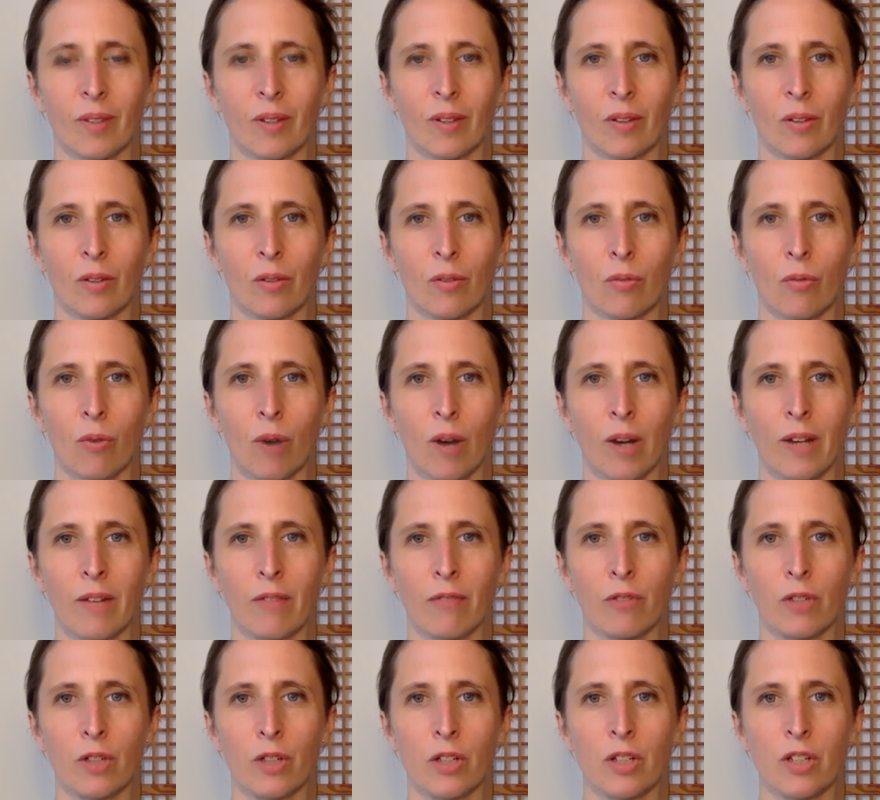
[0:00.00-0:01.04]
The right
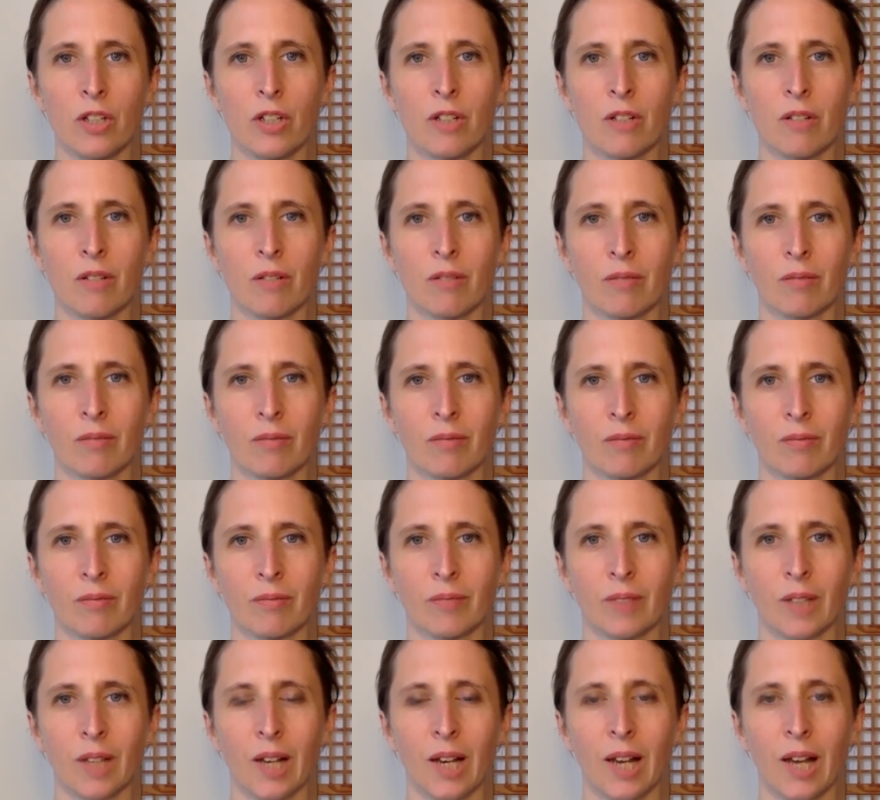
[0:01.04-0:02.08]
foot,
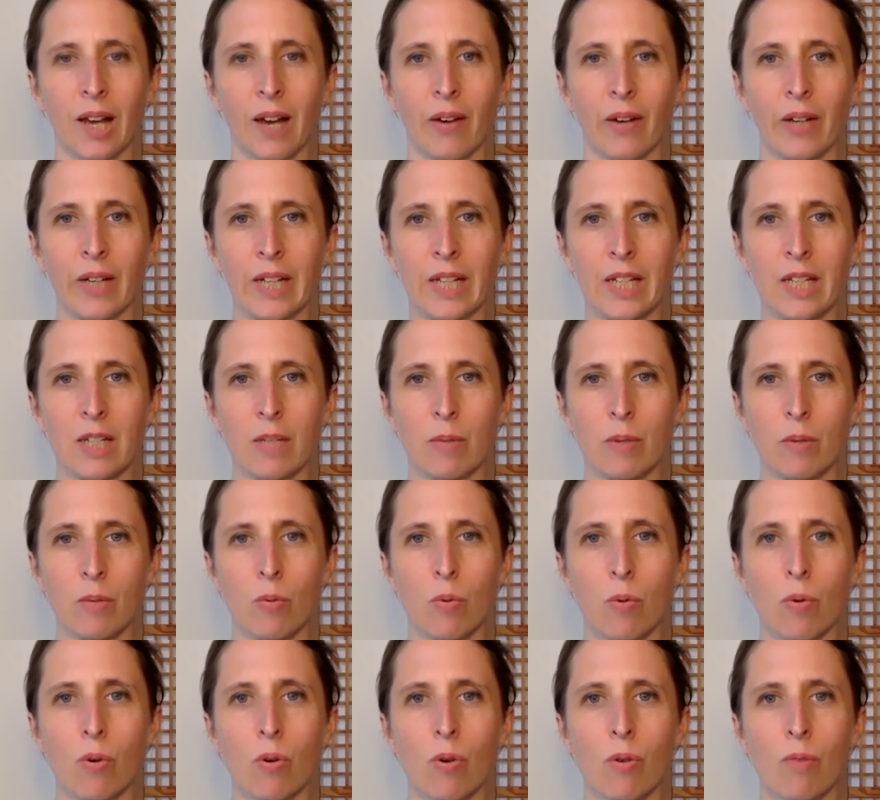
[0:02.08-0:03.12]
allowing it to be
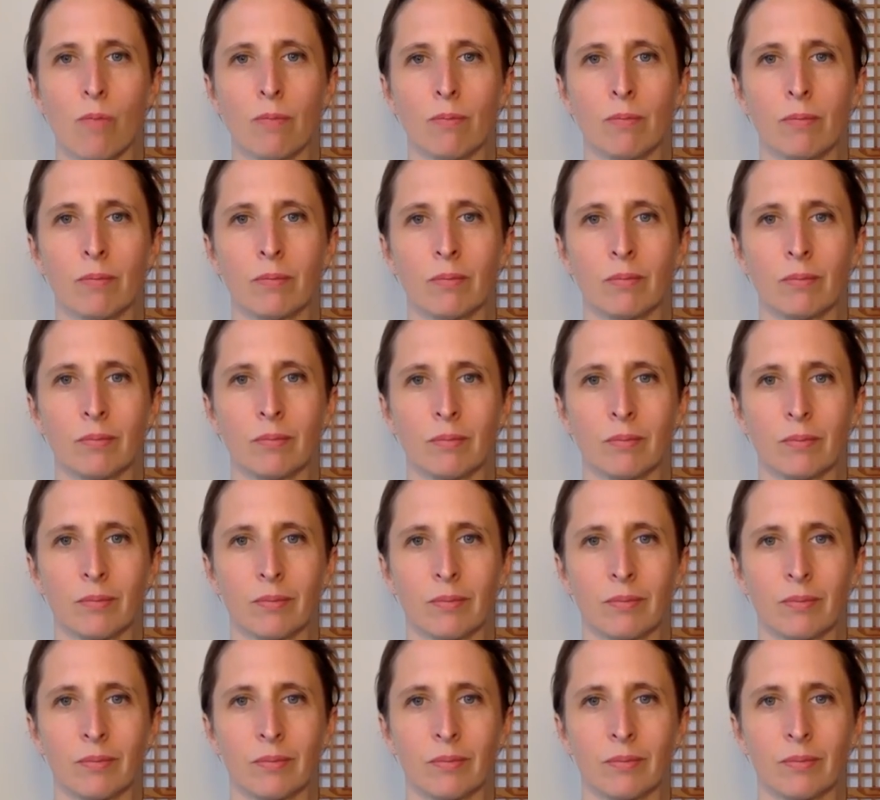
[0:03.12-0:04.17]
warm
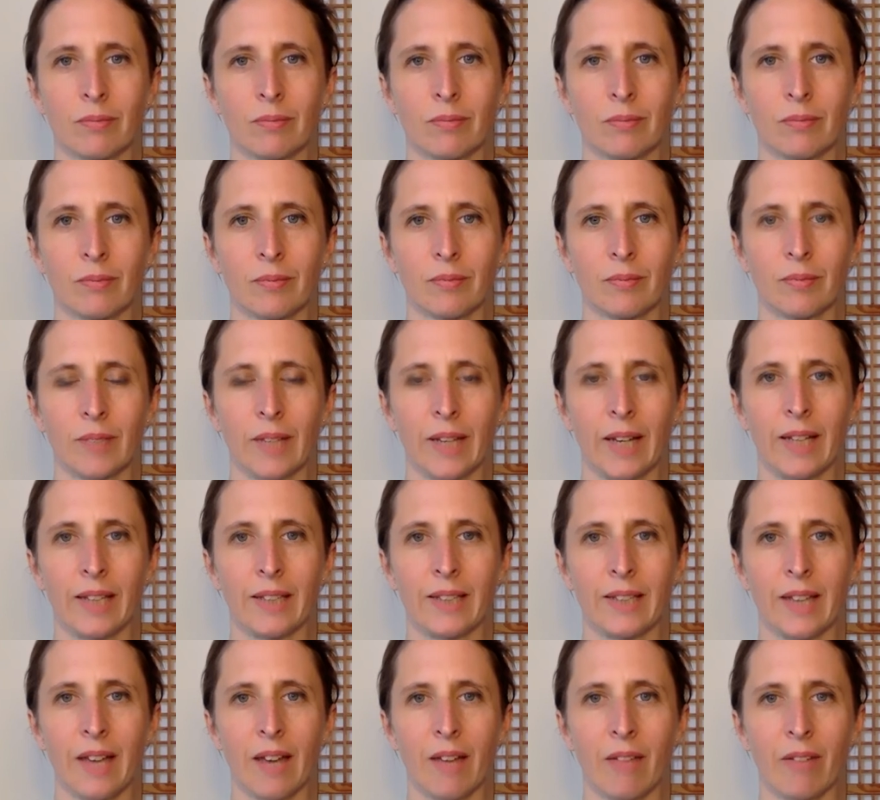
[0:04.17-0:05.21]
and
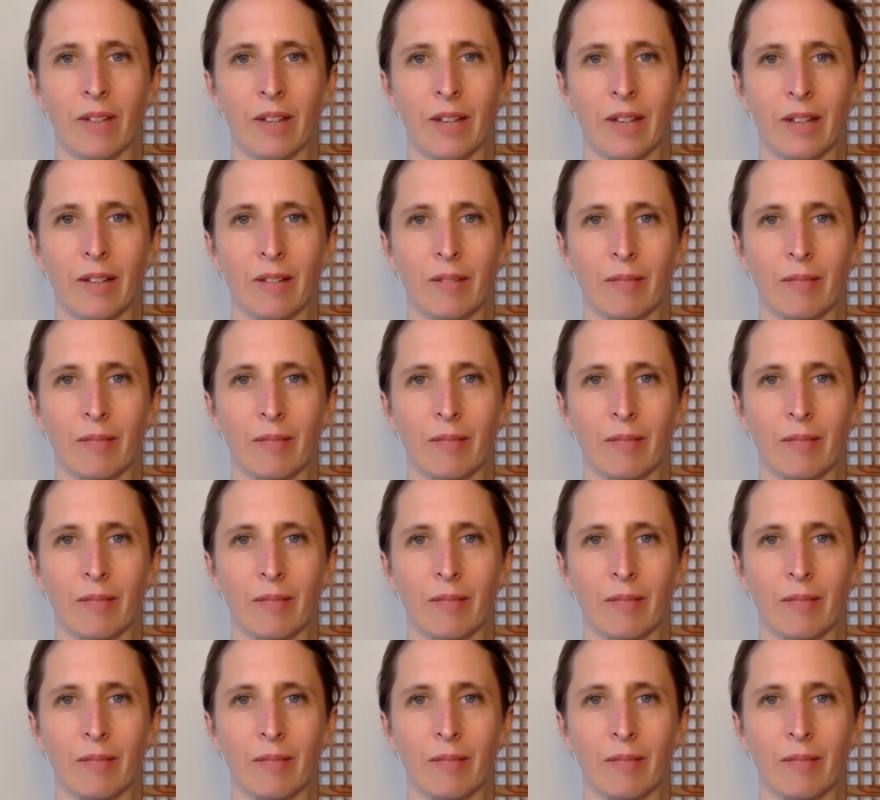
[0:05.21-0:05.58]
heavy.